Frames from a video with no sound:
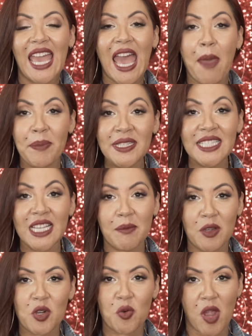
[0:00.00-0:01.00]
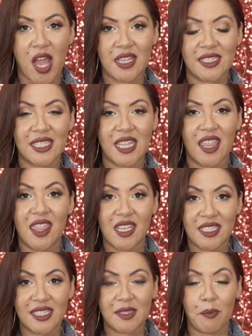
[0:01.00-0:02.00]
happened to come across
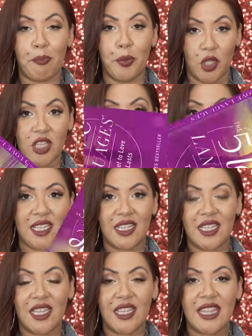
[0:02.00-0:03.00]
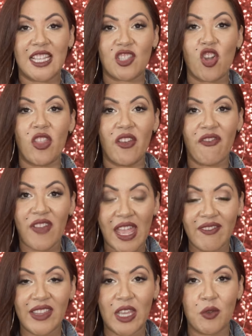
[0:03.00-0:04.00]
this book that's called The
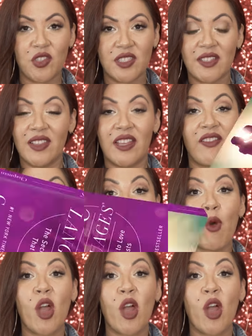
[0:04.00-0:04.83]
Five Languages of Love. And I